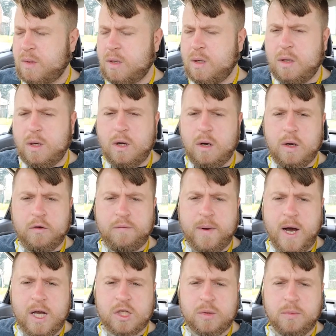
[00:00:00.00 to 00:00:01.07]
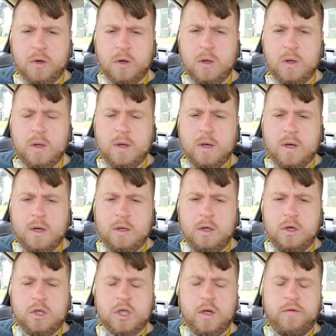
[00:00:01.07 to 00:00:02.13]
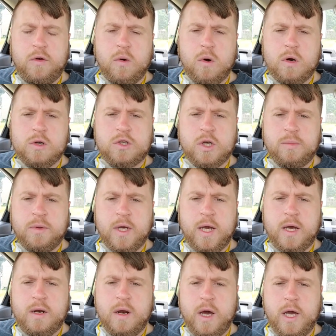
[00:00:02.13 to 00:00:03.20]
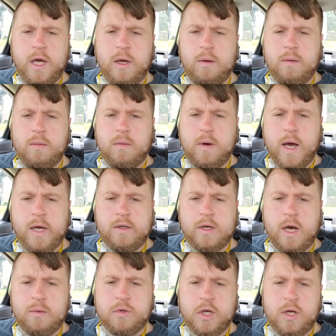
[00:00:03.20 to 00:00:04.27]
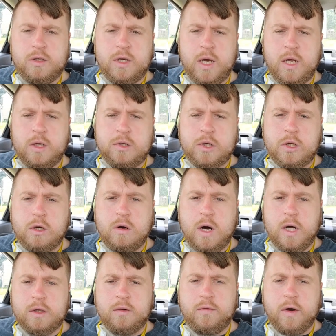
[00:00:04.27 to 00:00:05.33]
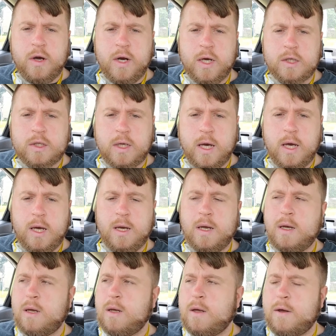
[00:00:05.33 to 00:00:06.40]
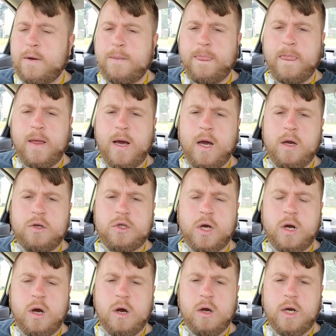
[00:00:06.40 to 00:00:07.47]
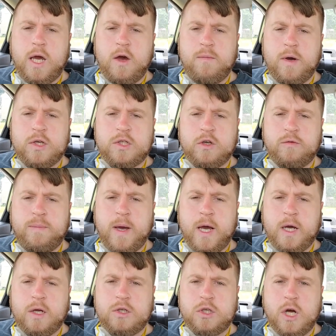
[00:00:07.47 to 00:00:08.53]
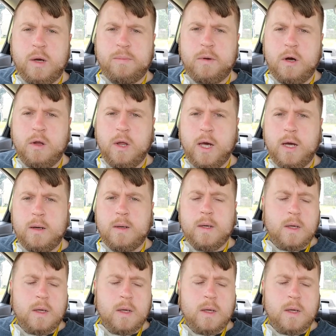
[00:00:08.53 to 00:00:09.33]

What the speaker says: you know, if possible. Usually if you order something at night, 9 times out of 10, it's going to go out the very next day. I try to already have my stuff packaged up and all that.